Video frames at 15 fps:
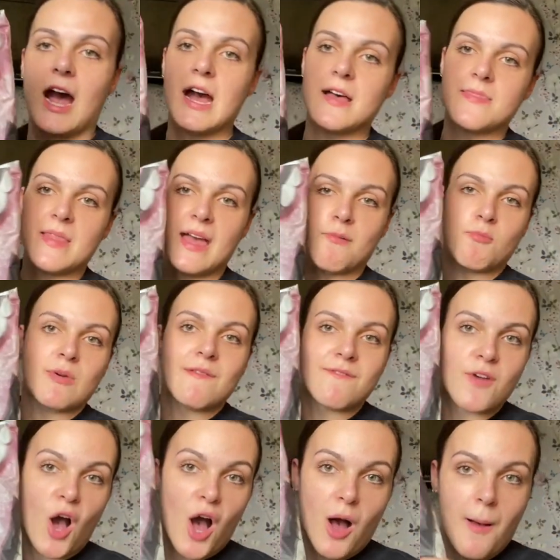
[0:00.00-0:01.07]
And then we've
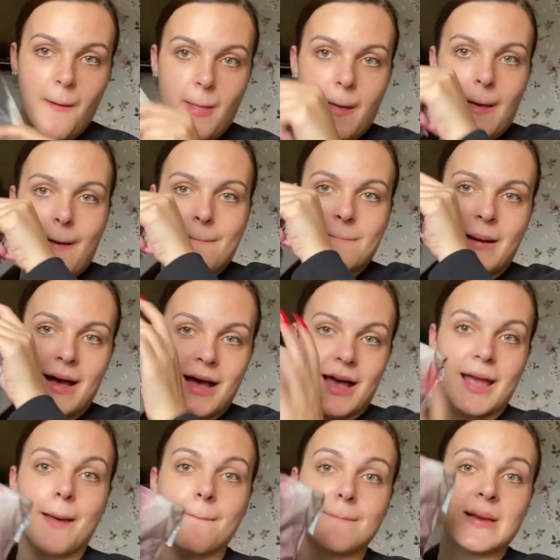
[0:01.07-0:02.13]
got
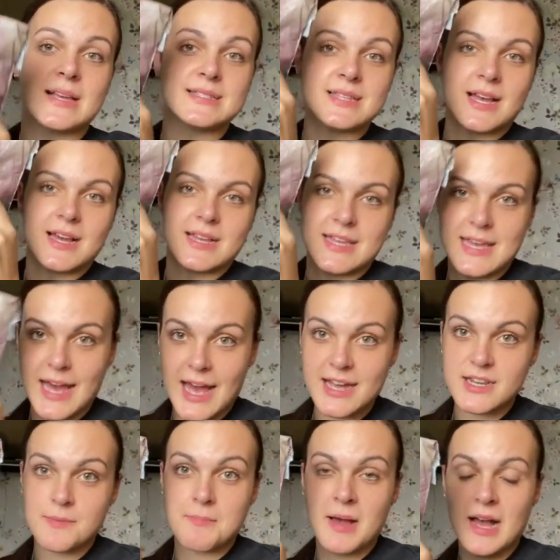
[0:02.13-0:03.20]
my
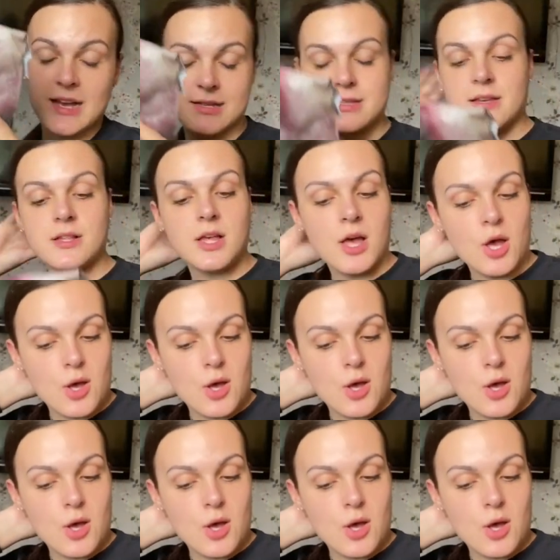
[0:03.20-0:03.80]
misguided parcel.